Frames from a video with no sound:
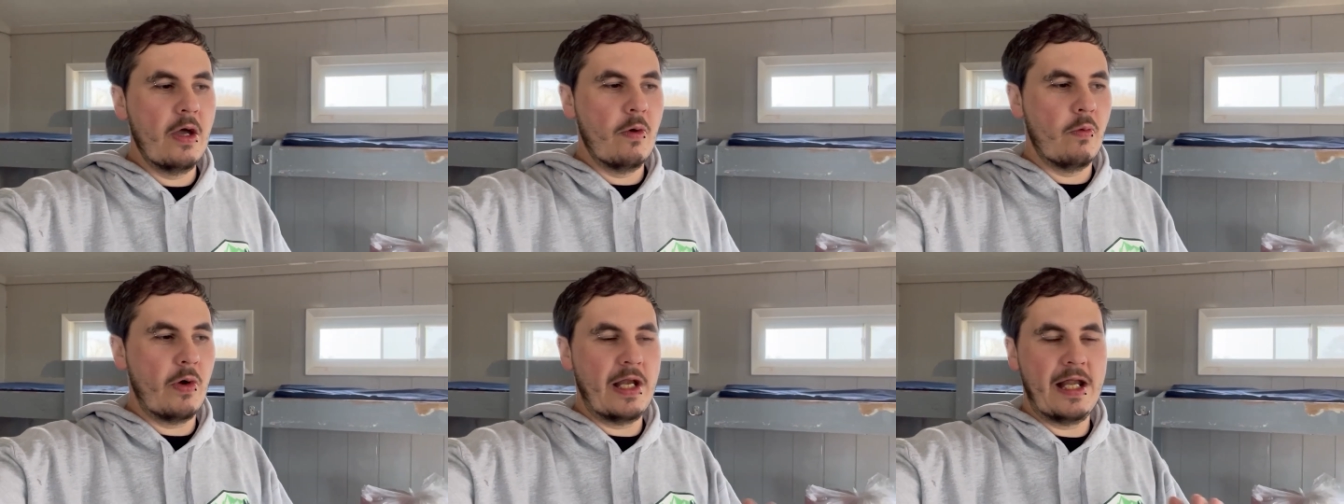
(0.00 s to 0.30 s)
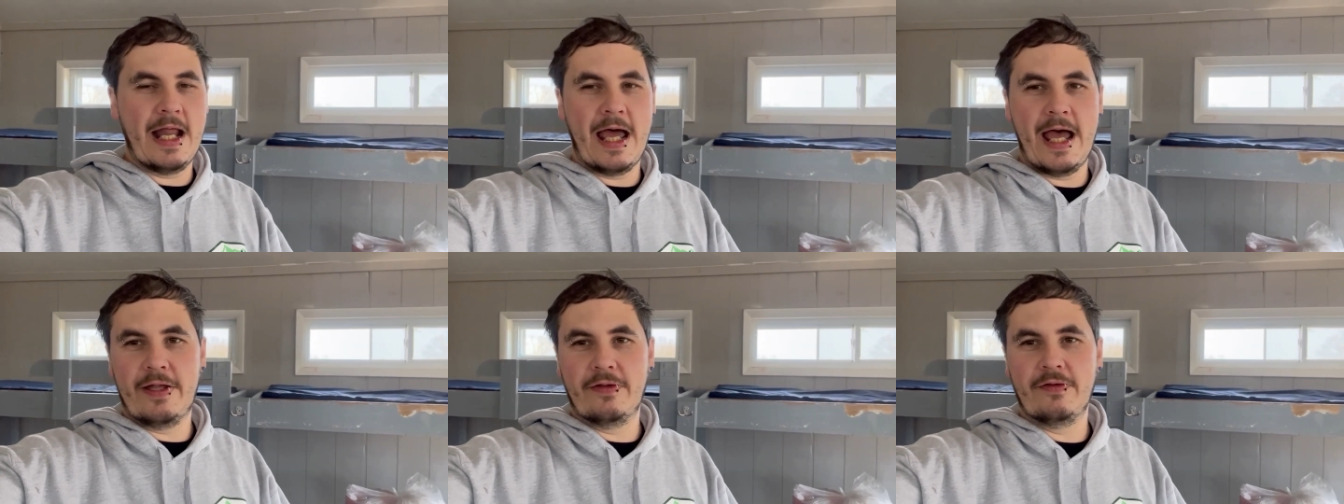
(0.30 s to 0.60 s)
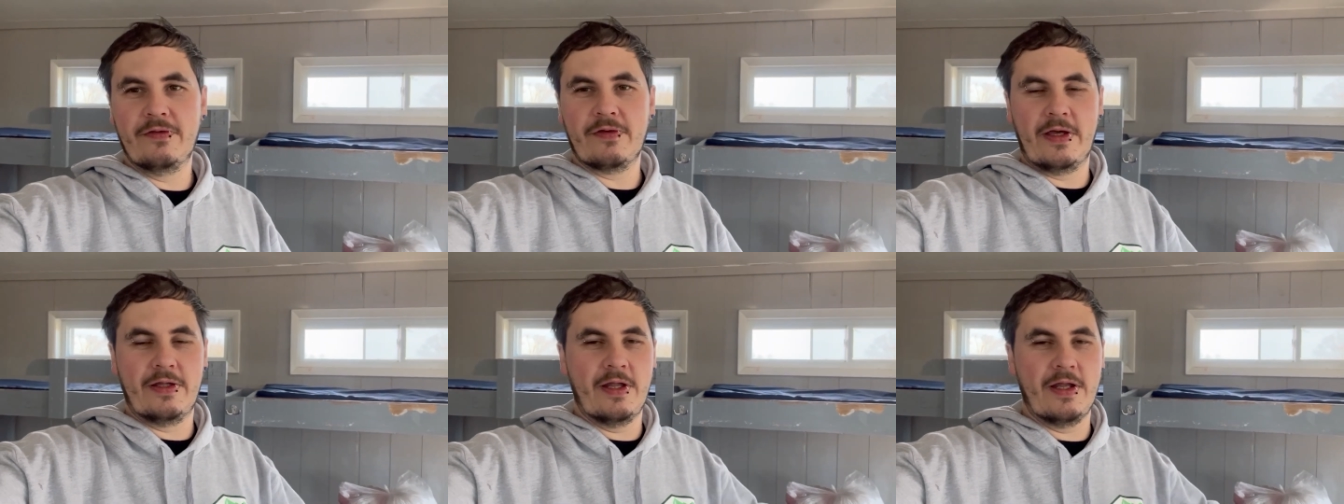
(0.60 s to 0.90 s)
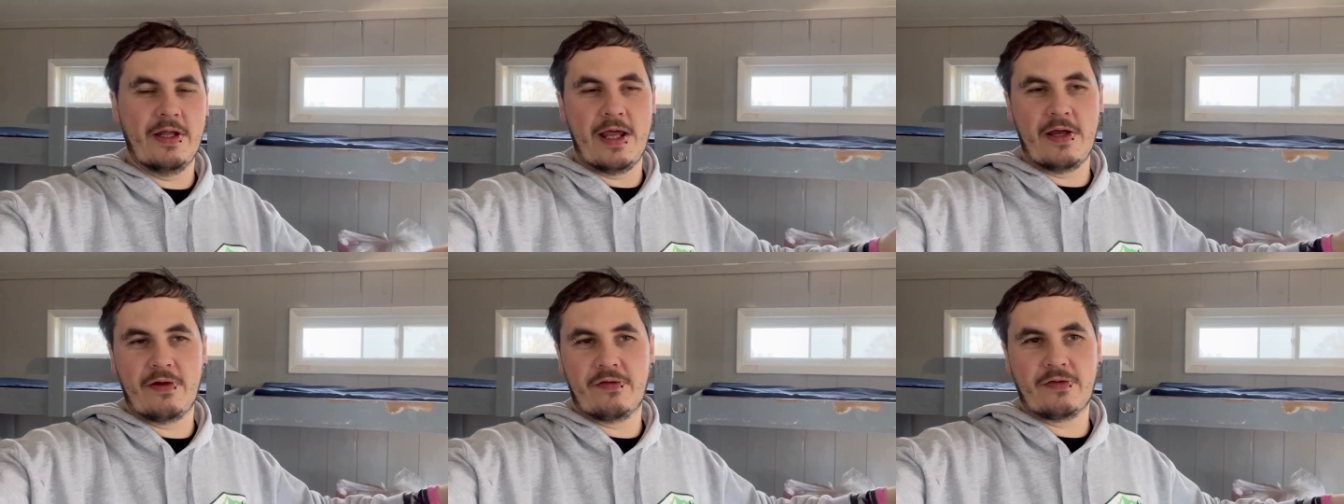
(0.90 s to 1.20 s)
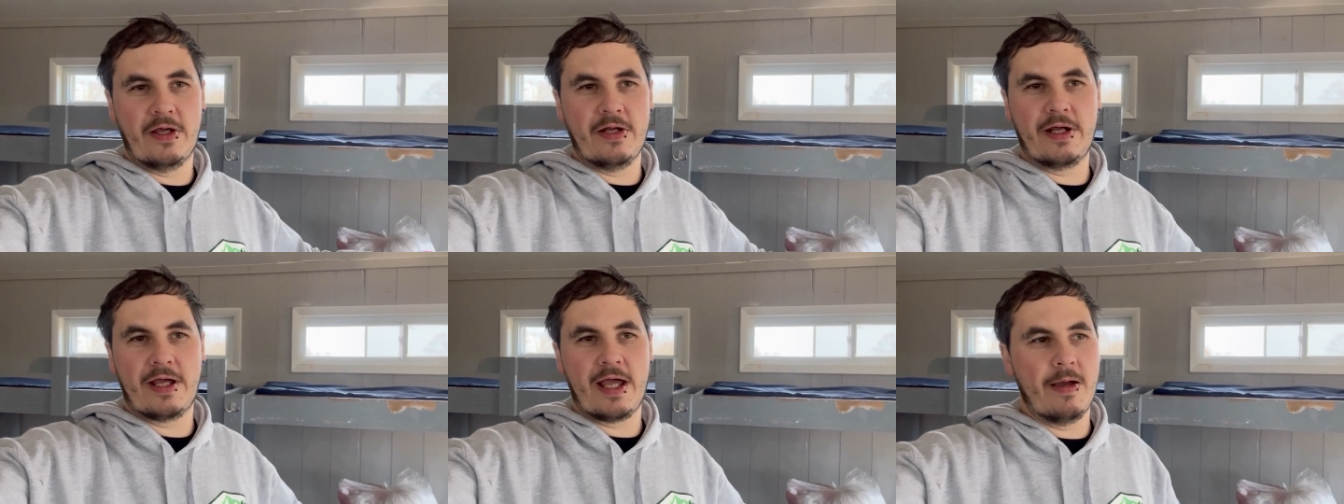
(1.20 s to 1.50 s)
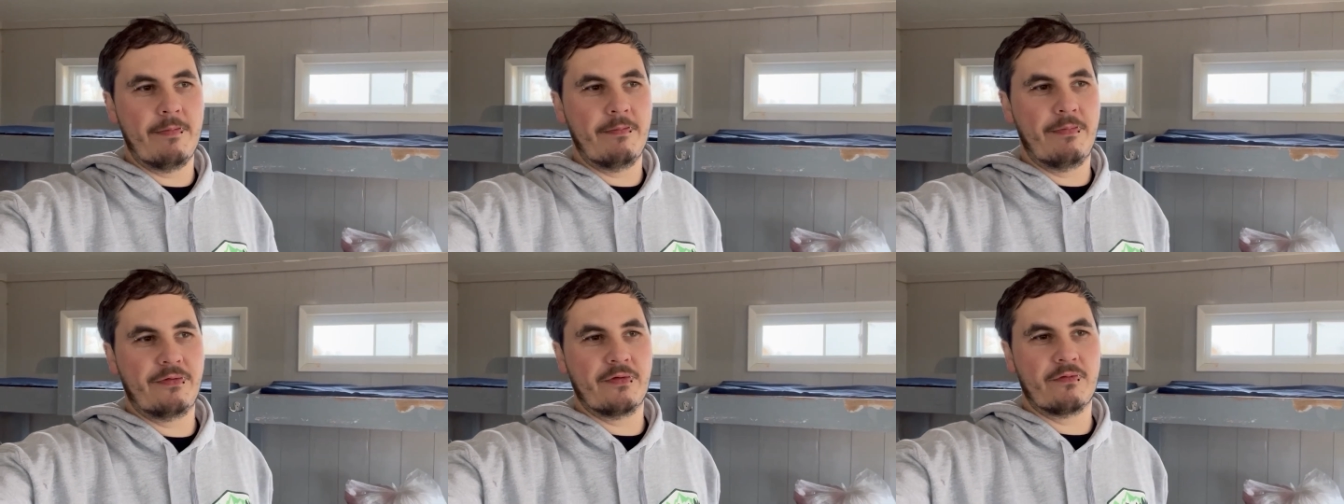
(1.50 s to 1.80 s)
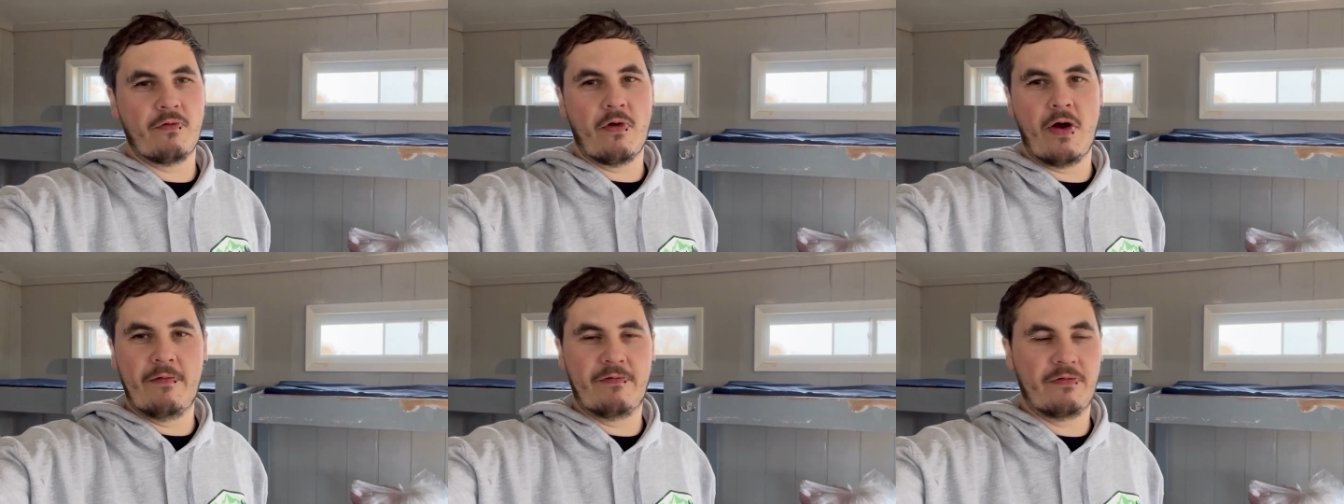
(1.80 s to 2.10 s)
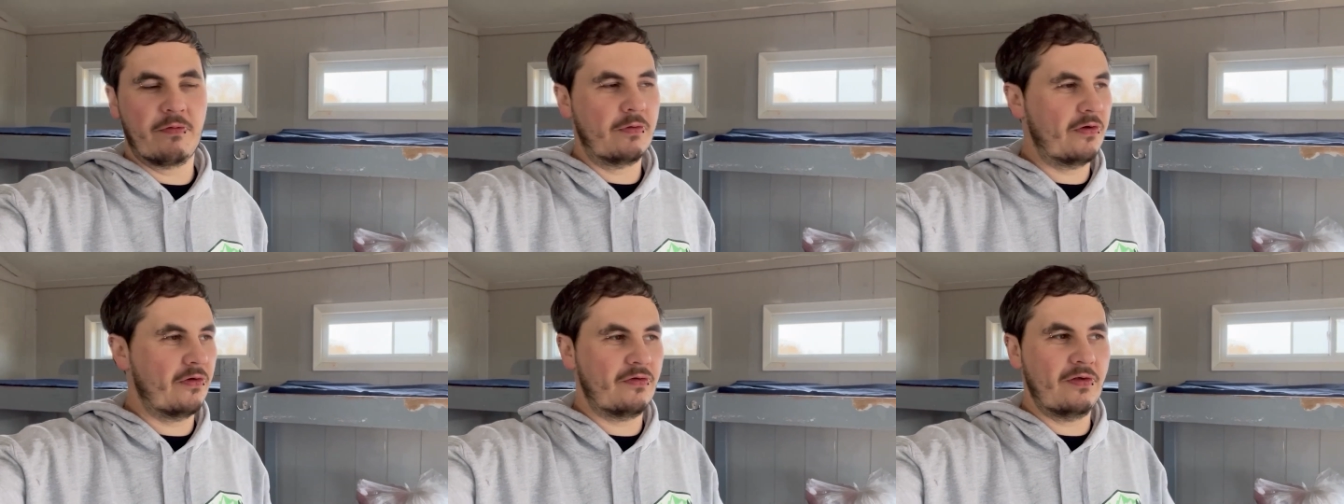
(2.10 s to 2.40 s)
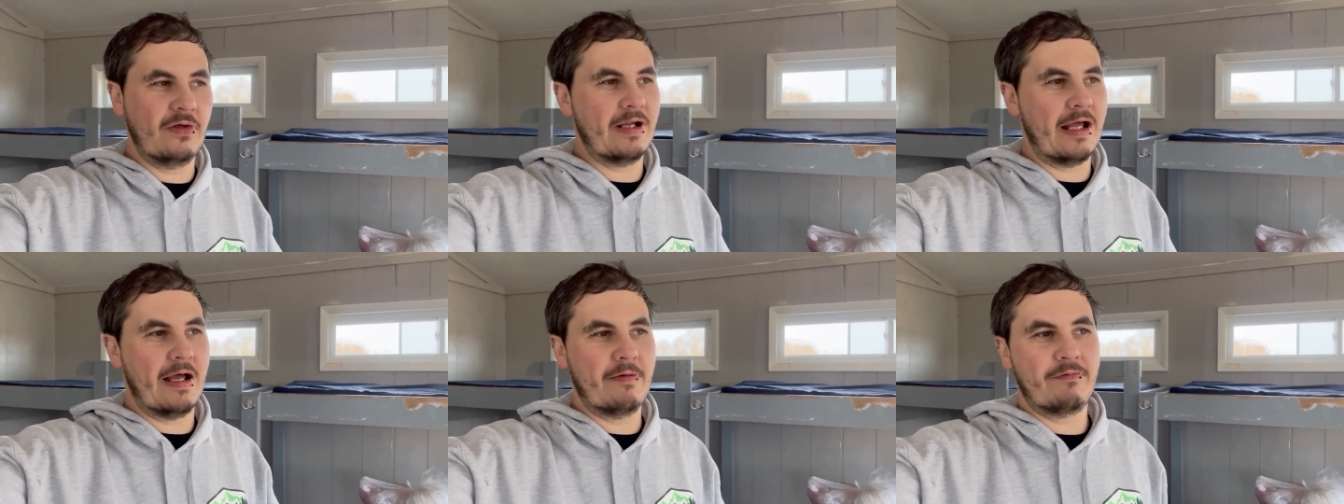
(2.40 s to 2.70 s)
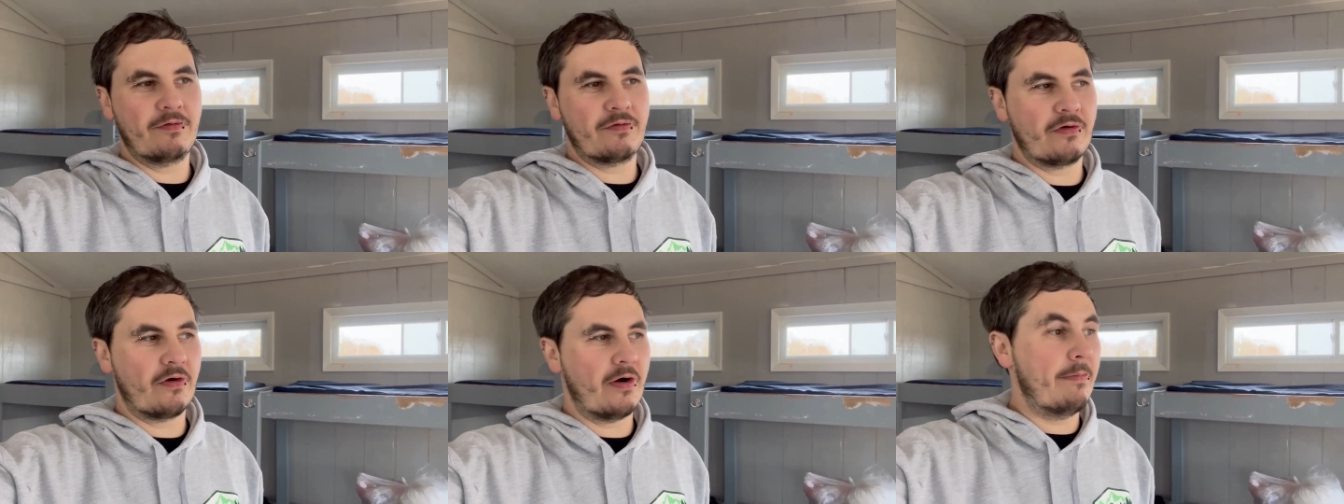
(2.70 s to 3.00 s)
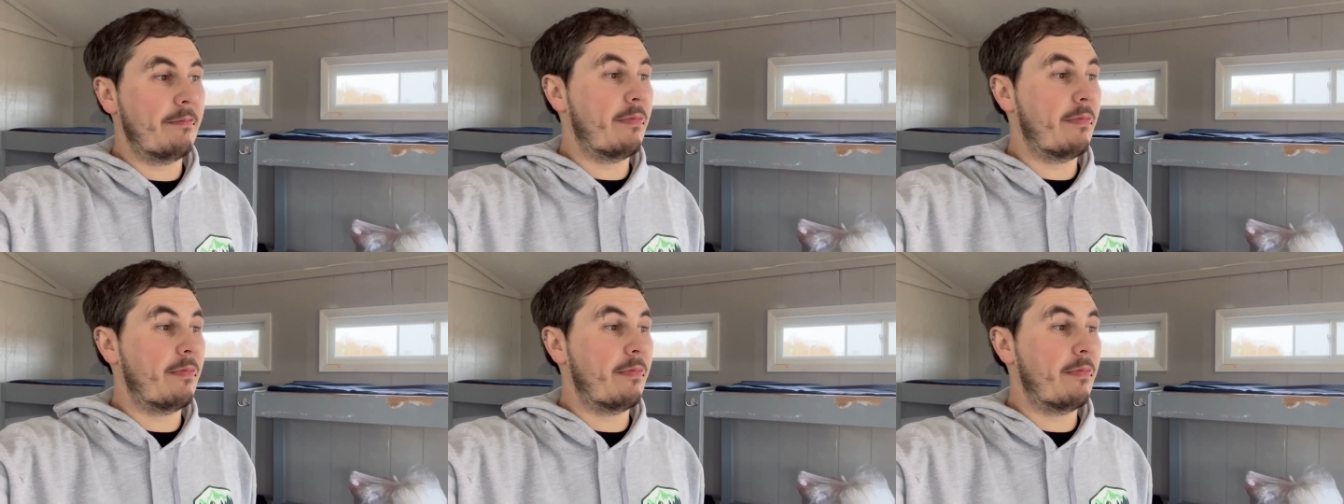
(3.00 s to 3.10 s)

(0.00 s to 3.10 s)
We land and the next day the campers arrive, so we just didn't have the time.